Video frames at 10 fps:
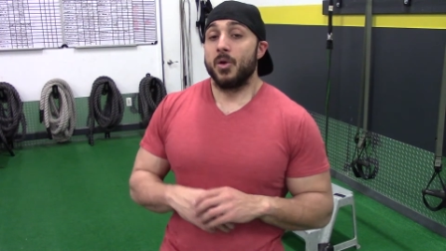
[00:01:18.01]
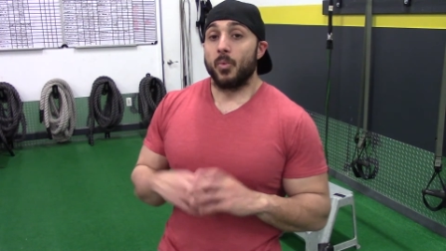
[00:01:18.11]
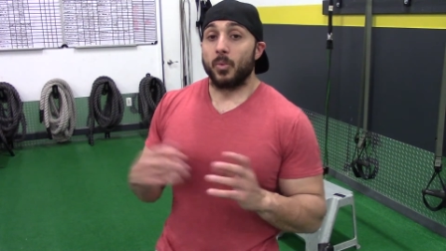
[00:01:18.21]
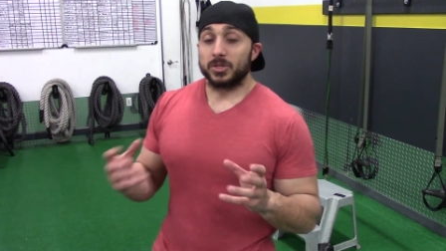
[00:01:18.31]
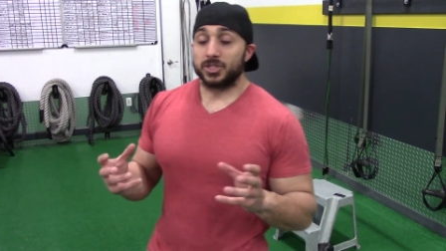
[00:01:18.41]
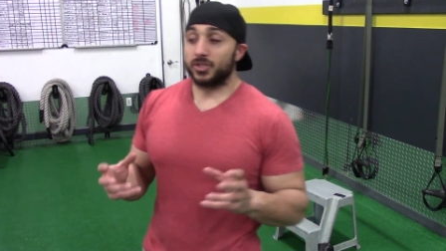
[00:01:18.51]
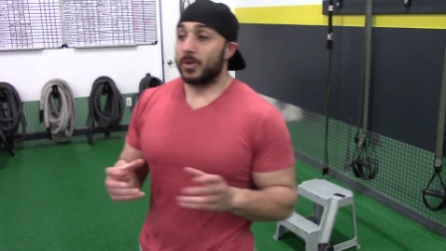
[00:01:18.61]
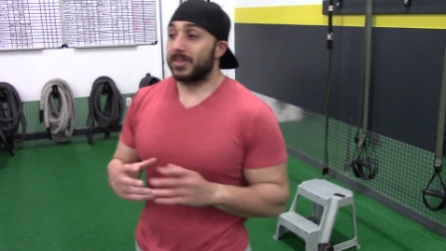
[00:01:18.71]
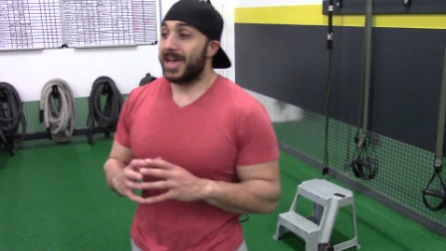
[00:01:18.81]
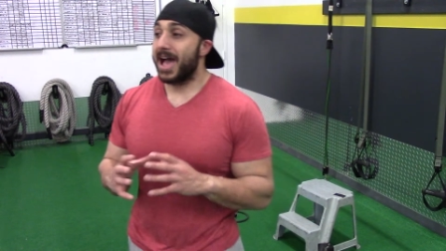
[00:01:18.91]
Once you're
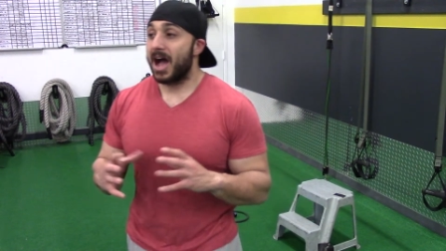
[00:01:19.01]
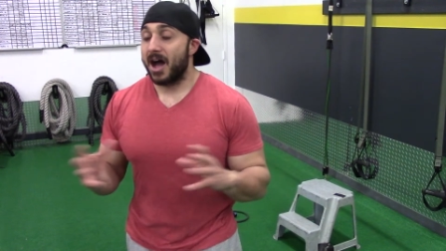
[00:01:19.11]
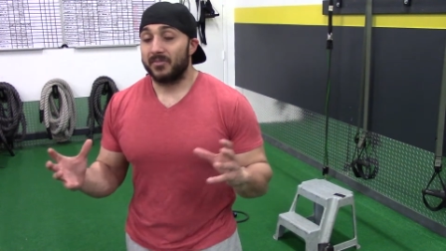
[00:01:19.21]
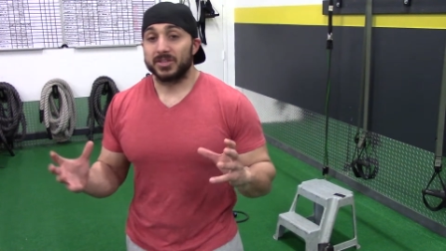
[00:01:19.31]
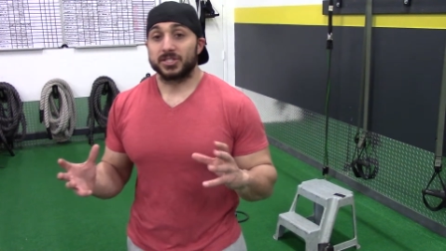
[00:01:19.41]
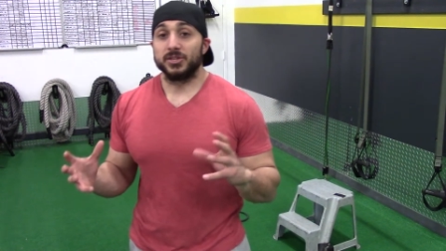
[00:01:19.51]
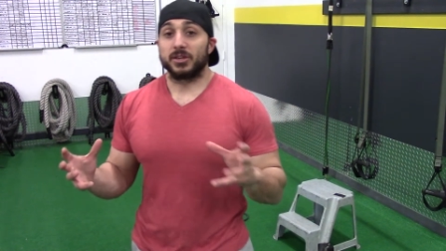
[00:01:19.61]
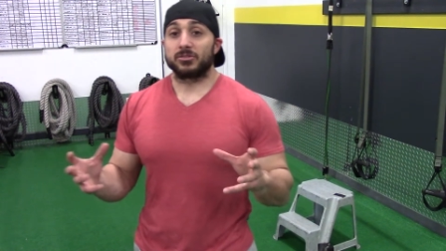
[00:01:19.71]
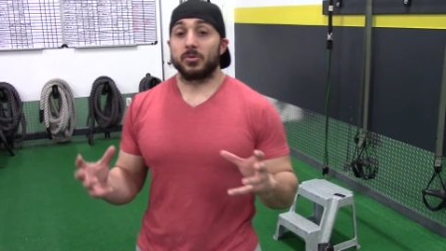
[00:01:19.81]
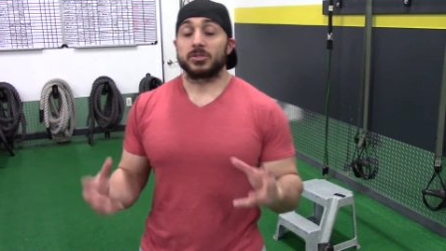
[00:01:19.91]
doing that, obviously you
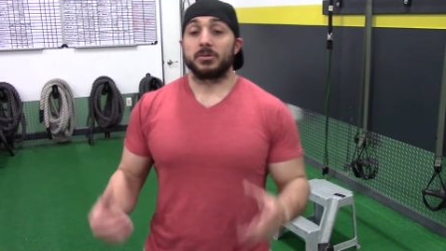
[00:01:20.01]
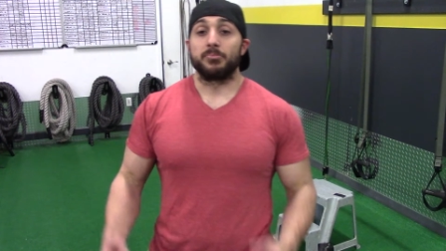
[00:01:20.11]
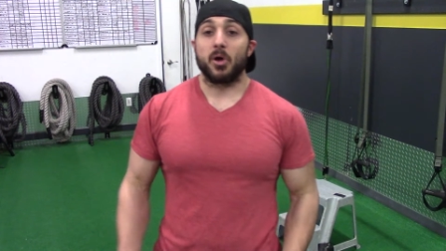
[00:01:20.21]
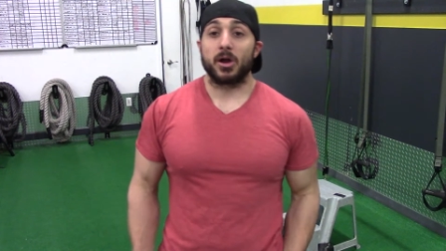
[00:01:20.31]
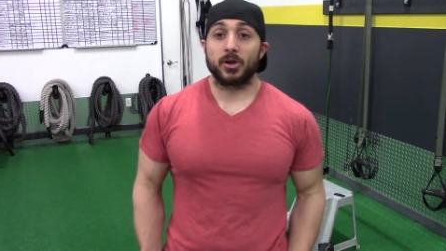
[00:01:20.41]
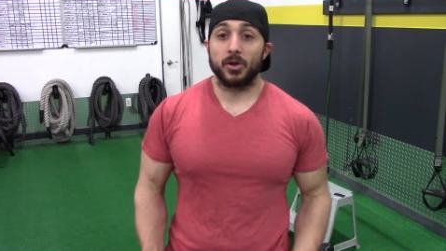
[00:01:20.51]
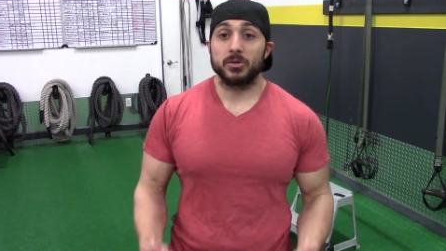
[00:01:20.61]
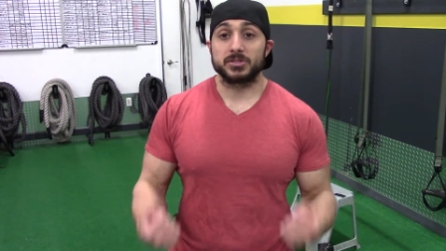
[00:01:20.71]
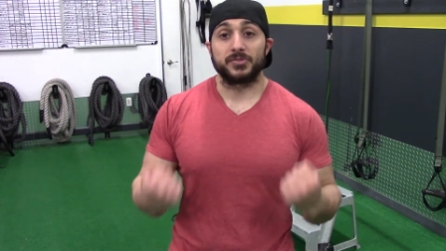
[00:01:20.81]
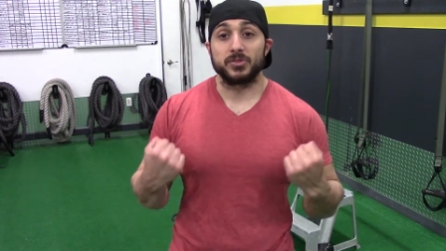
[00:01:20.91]
can throw in some bar
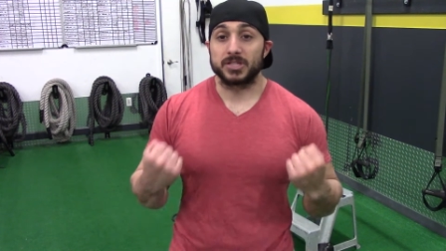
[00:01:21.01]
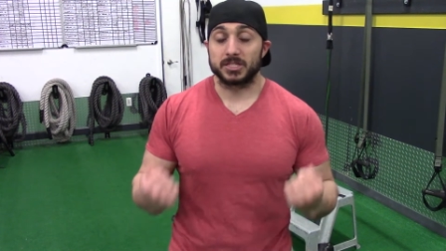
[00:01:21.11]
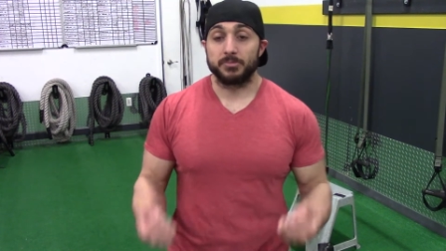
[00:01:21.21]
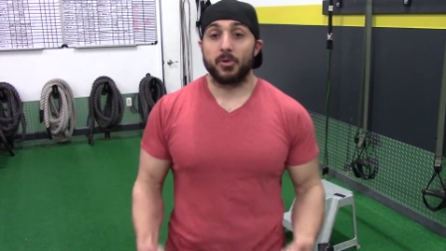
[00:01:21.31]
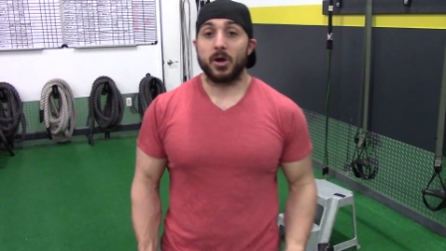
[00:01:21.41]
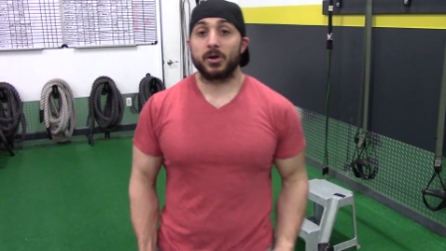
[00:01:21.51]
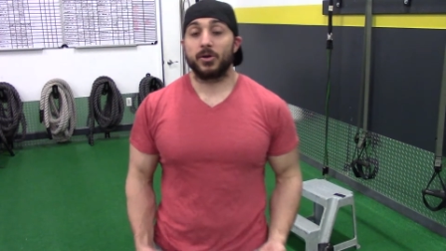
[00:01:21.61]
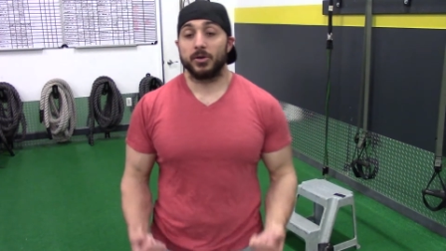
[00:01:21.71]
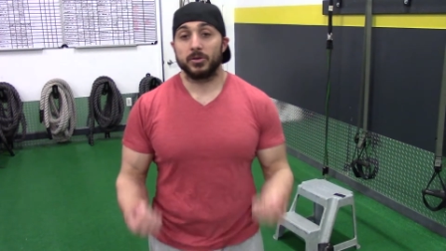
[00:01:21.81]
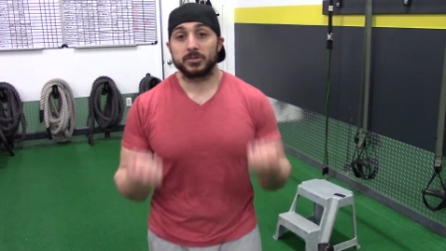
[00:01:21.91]
curls, a few sets of bar
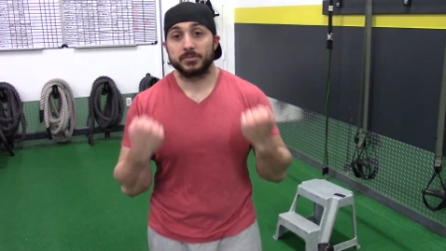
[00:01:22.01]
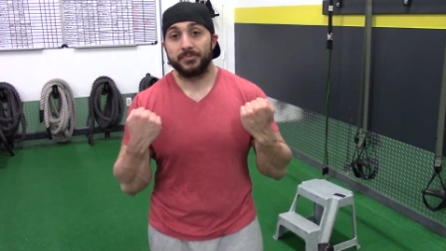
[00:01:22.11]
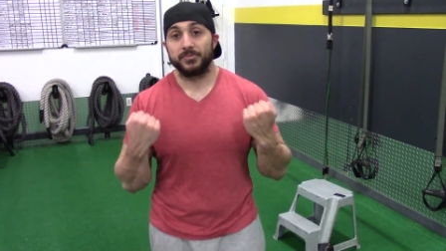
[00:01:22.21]
curls.